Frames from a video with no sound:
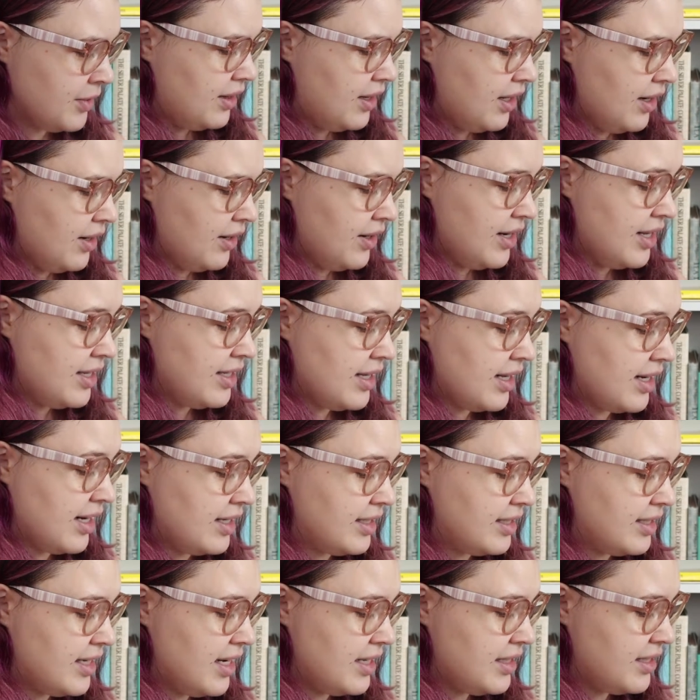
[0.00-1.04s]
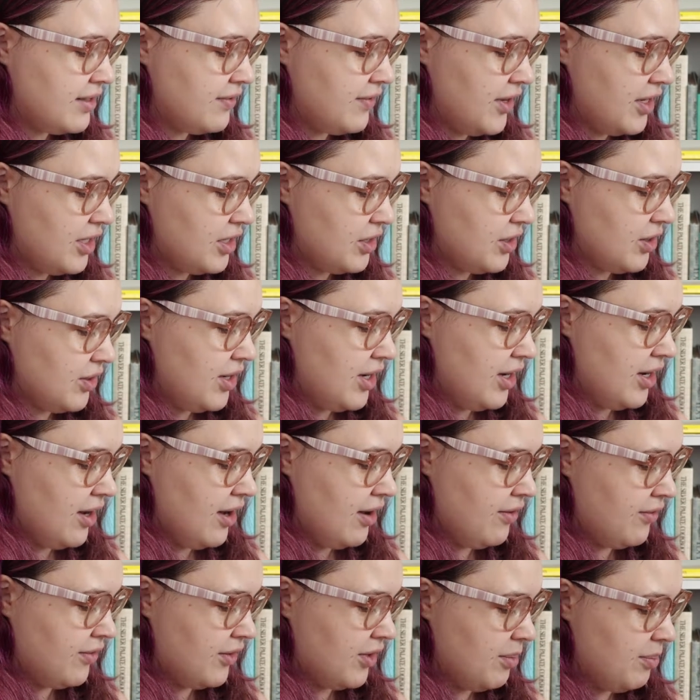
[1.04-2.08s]
There is an extensive history
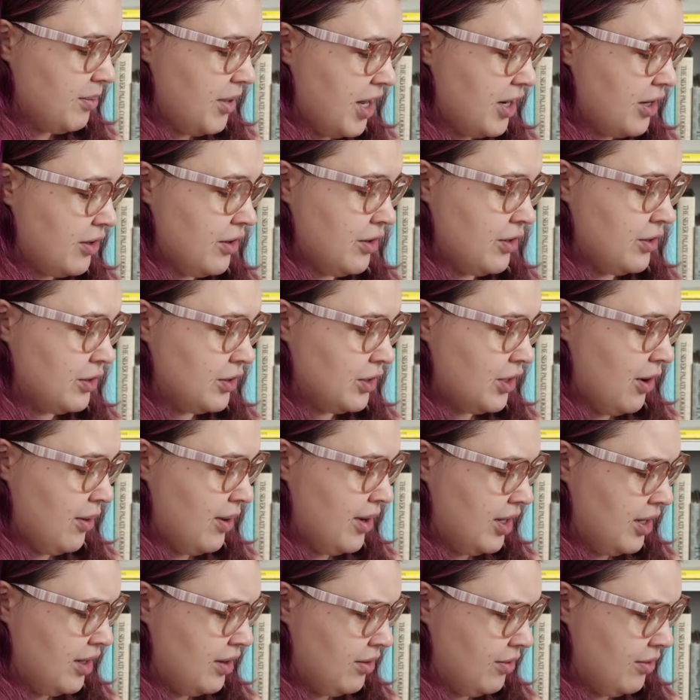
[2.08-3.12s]
of competitors going